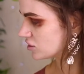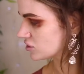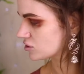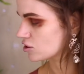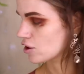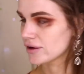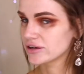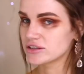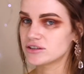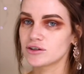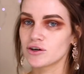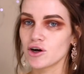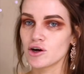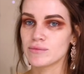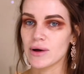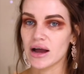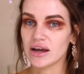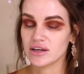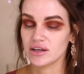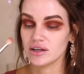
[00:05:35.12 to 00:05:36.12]
just going to
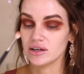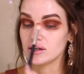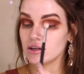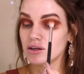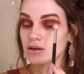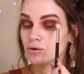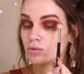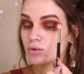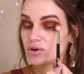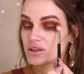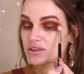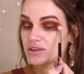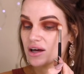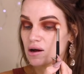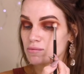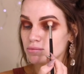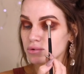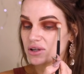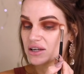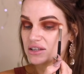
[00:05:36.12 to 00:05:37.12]
go back in with
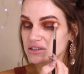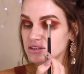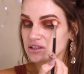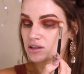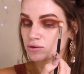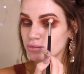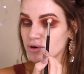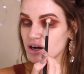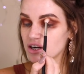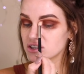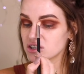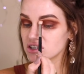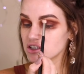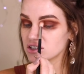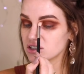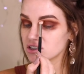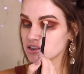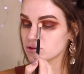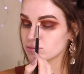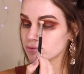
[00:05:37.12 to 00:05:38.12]
that blending brush
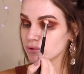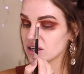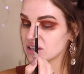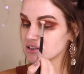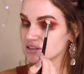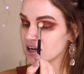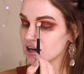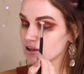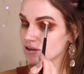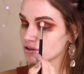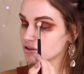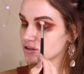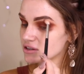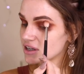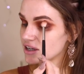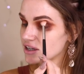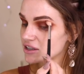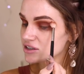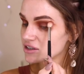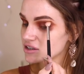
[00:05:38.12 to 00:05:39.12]
and just blend out
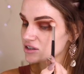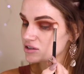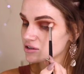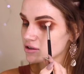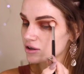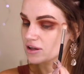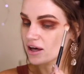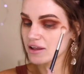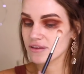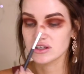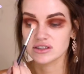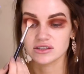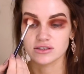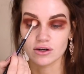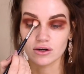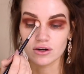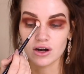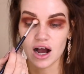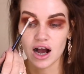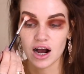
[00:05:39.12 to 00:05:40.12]
those edges so that there's
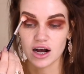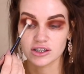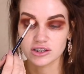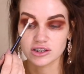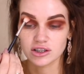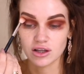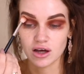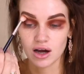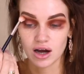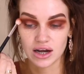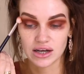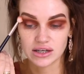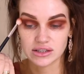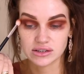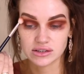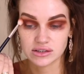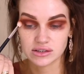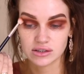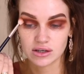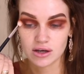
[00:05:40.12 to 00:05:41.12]
no harsh
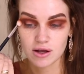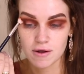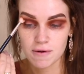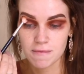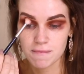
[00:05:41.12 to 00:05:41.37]
lines.